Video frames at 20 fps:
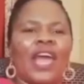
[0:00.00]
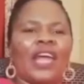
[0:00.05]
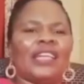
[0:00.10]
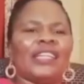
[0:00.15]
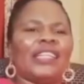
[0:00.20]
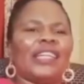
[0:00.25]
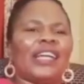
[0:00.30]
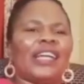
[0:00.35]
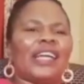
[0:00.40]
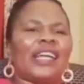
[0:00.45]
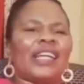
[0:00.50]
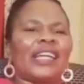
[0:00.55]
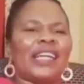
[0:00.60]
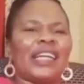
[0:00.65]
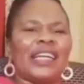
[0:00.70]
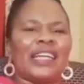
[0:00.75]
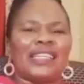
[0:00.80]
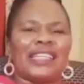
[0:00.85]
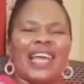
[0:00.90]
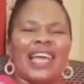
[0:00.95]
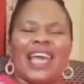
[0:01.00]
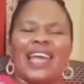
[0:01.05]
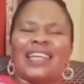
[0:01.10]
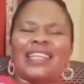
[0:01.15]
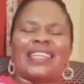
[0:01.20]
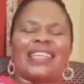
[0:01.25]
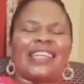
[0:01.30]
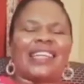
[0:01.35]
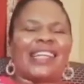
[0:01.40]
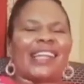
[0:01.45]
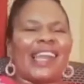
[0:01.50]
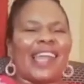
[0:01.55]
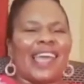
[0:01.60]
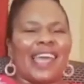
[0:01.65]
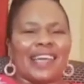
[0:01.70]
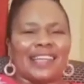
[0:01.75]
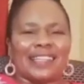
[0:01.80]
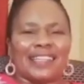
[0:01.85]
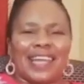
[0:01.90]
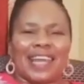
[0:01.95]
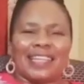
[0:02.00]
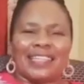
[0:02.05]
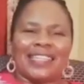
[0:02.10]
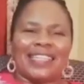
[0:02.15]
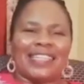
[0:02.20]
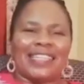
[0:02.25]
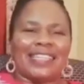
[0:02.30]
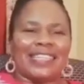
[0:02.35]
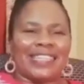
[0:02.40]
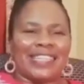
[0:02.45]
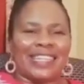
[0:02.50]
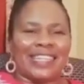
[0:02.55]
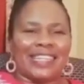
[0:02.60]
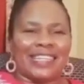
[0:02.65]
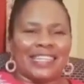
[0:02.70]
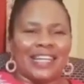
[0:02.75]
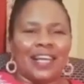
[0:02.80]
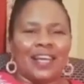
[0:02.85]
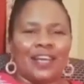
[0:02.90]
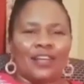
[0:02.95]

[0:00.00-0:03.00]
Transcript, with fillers: decreed and declared that indeed